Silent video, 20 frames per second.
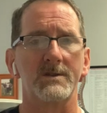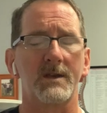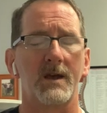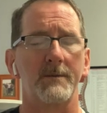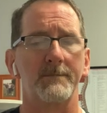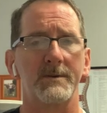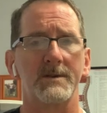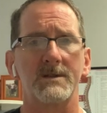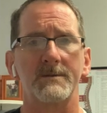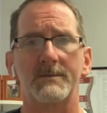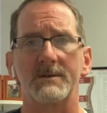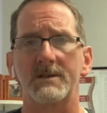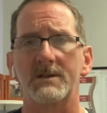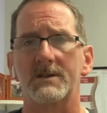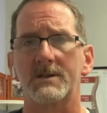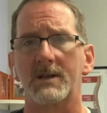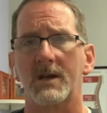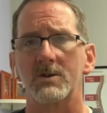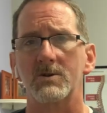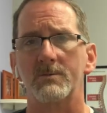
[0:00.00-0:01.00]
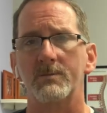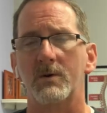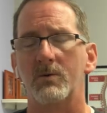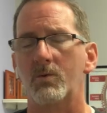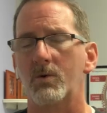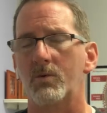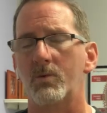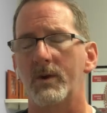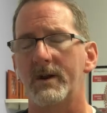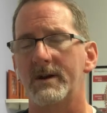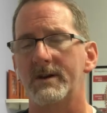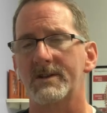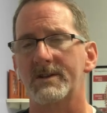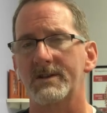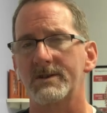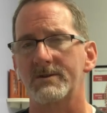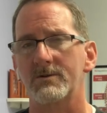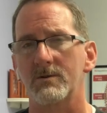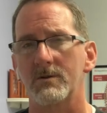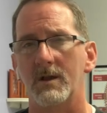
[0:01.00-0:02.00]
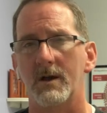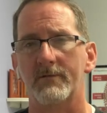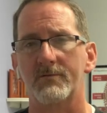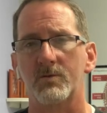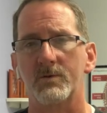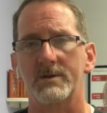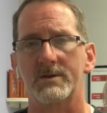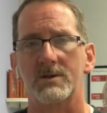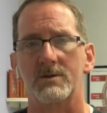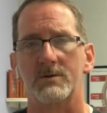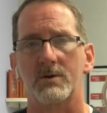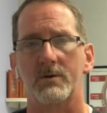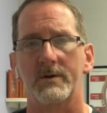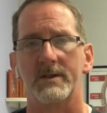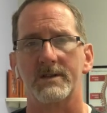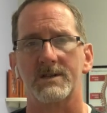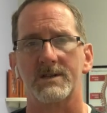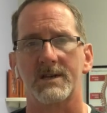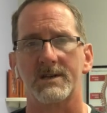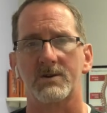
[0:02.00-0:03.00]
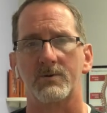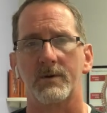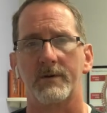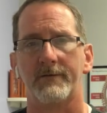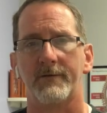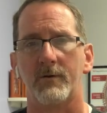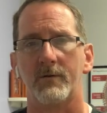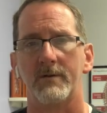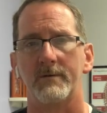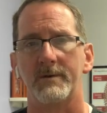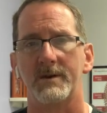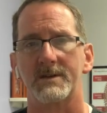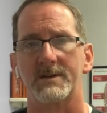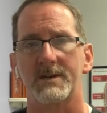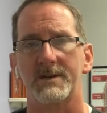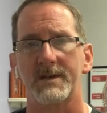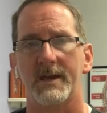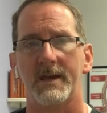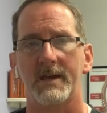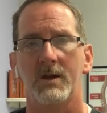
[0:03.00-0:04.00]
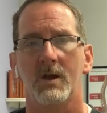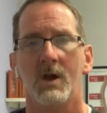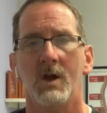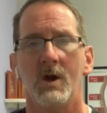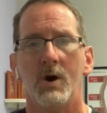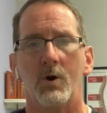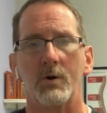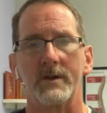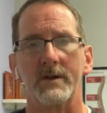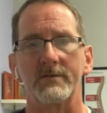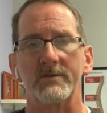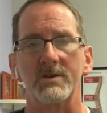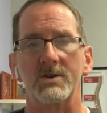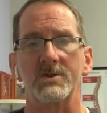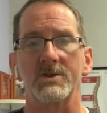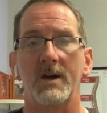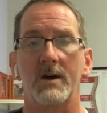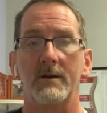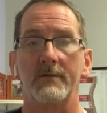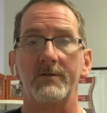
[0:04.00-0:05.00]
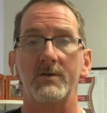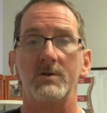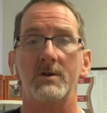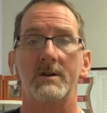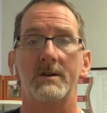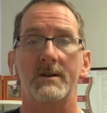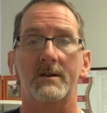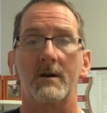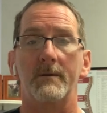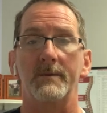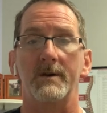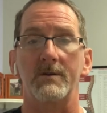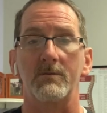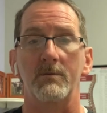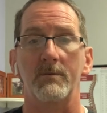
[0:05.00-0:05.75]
Got a busy schedule, but we're ready to see your loved ones, so don't hesitate to refer them in today or give us a shout if you need to come in.